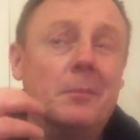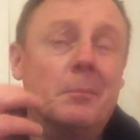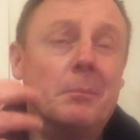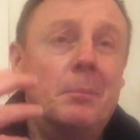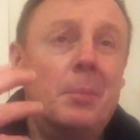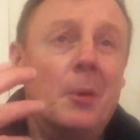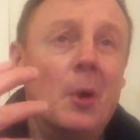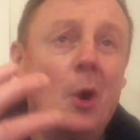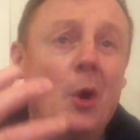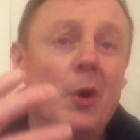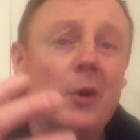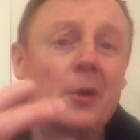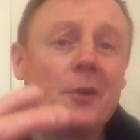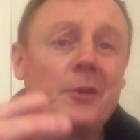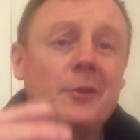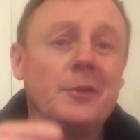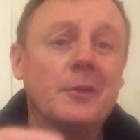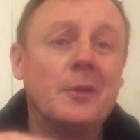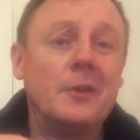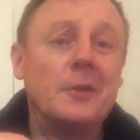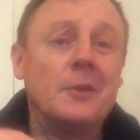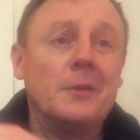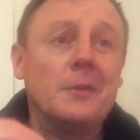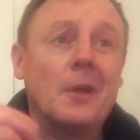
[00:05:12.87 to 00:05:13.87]
books
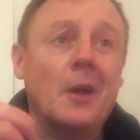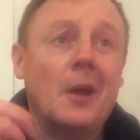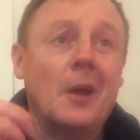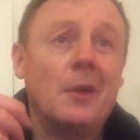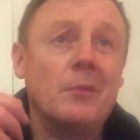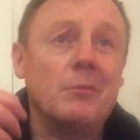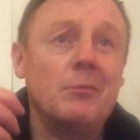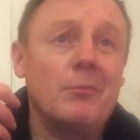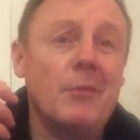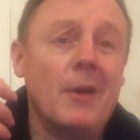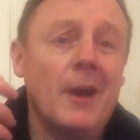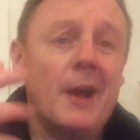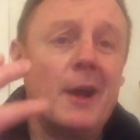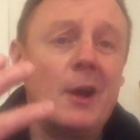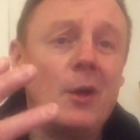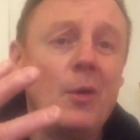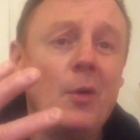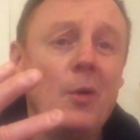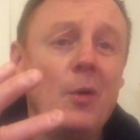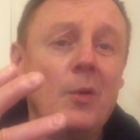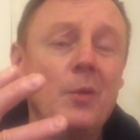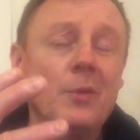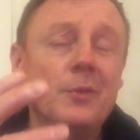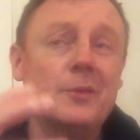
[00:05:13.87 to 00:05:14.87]
and
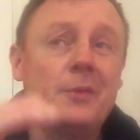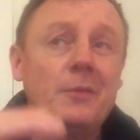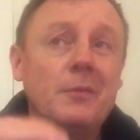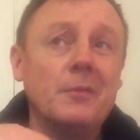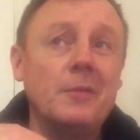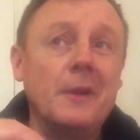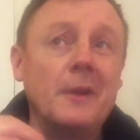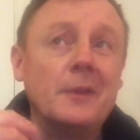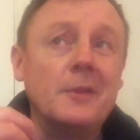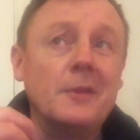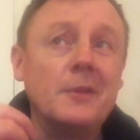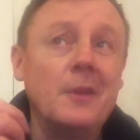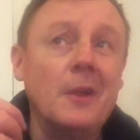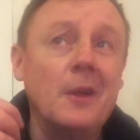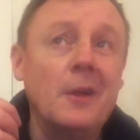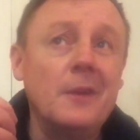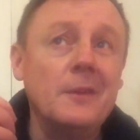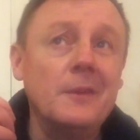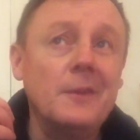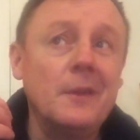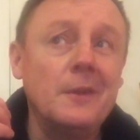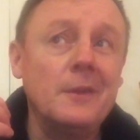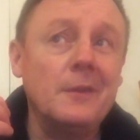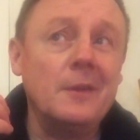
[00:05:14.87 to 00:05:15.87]
records and things
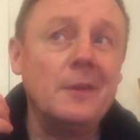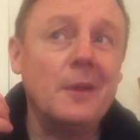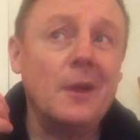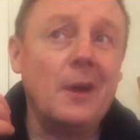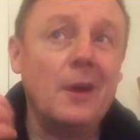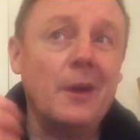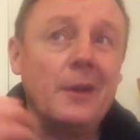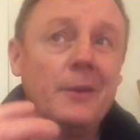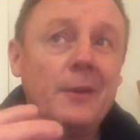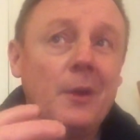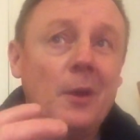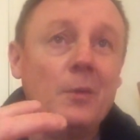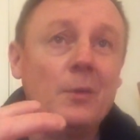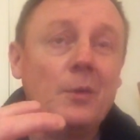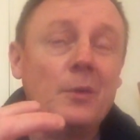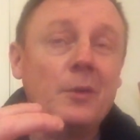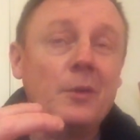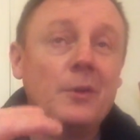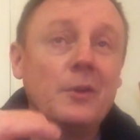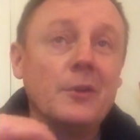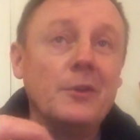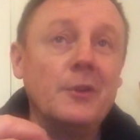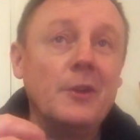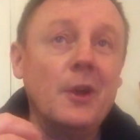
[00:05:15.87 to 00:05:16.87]
that I no
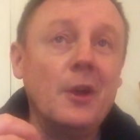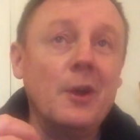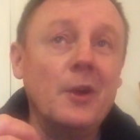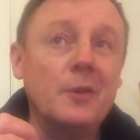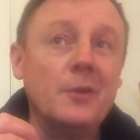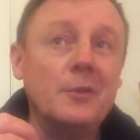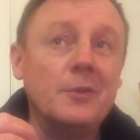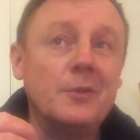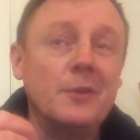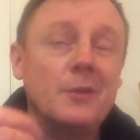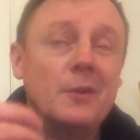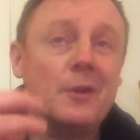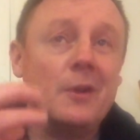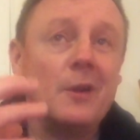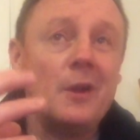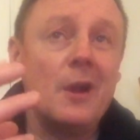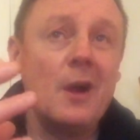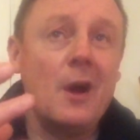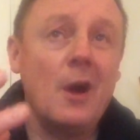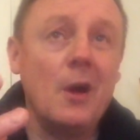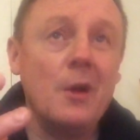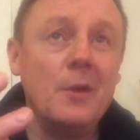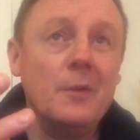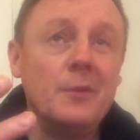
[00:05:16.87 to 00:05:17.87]
longer use, and
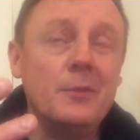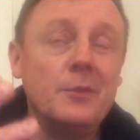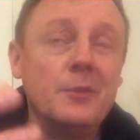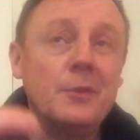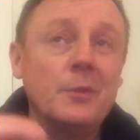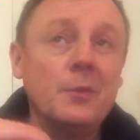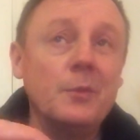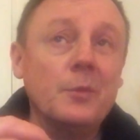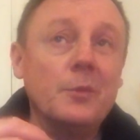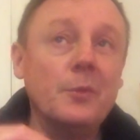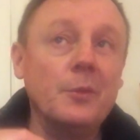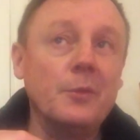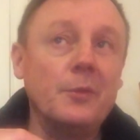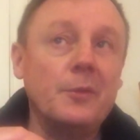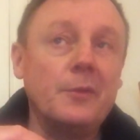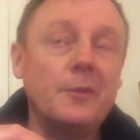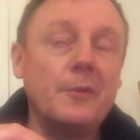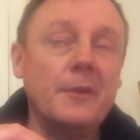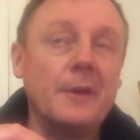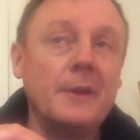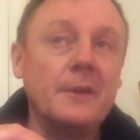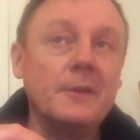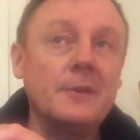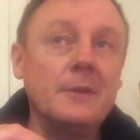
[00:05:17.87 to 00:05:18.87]
clothes and all sorts of
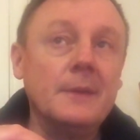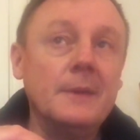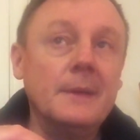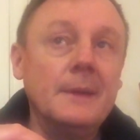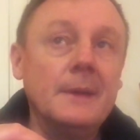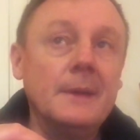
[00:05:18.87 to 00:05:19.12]
things,